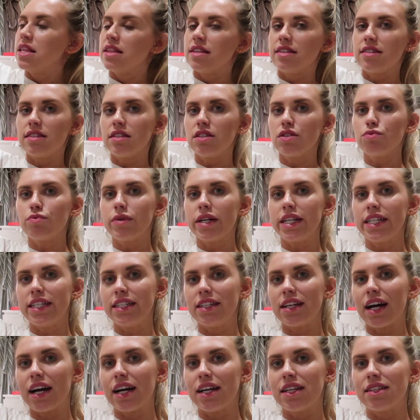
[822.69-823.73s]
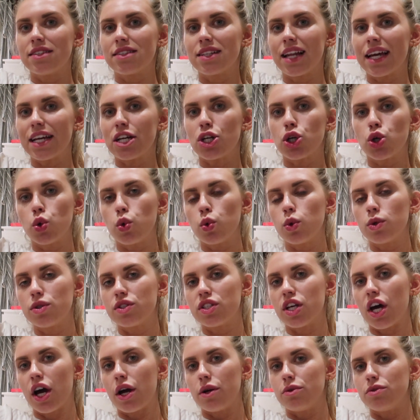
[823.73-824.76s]
This is a really nice like cool
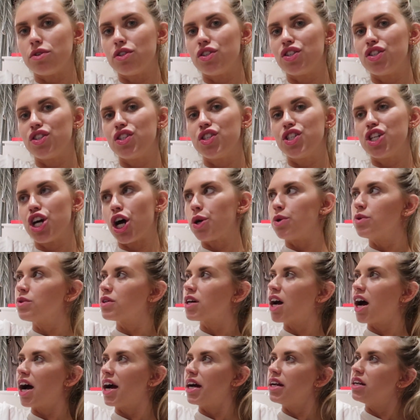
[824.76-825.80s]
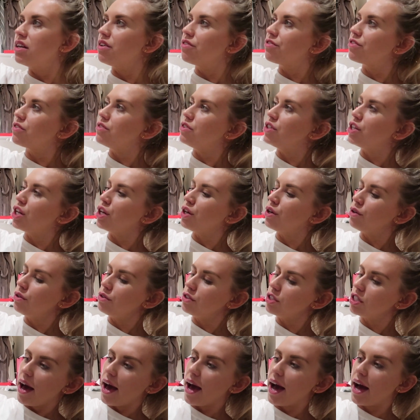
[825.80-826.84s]
toned stone kind of
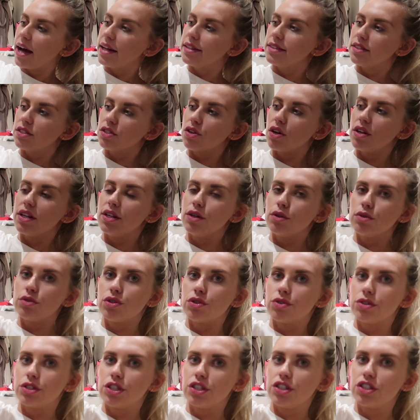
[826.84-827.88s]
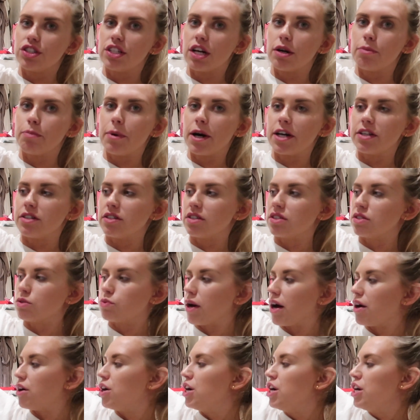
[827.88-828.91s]
nude. And it's got a little tortoiseshell button as
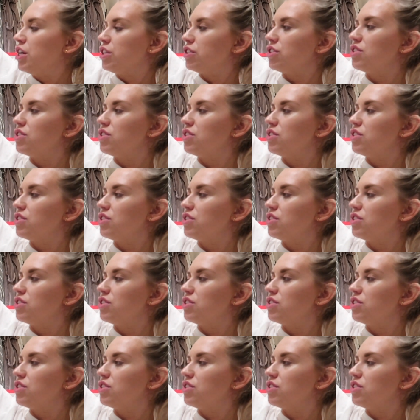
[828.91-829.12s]
well.